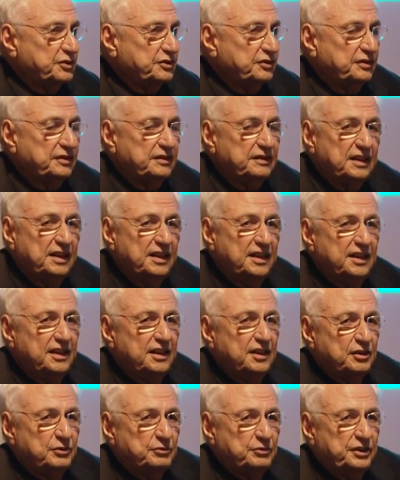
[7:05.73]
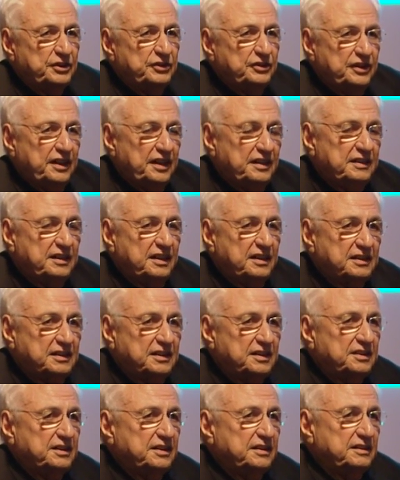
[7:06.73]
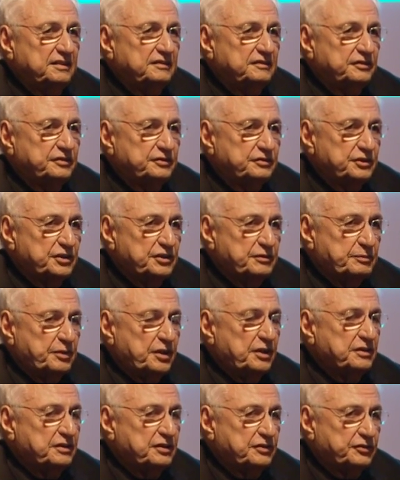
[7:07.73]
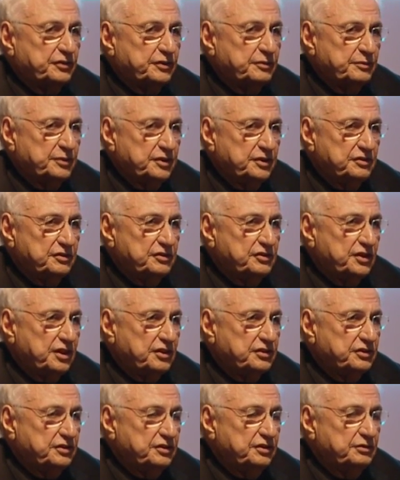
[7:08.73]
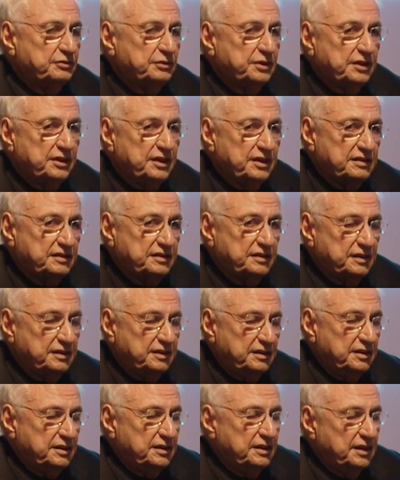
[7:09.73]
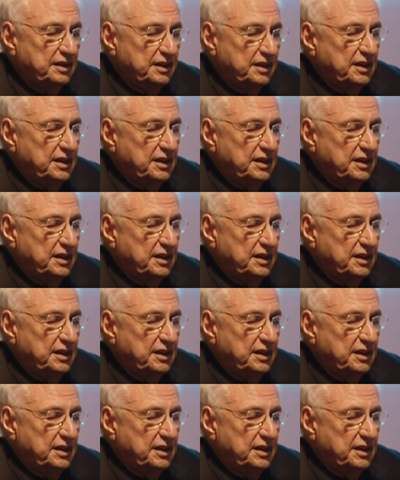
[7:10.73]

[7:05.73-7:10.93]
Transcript: So when you get that kind of response from construction, you realize that the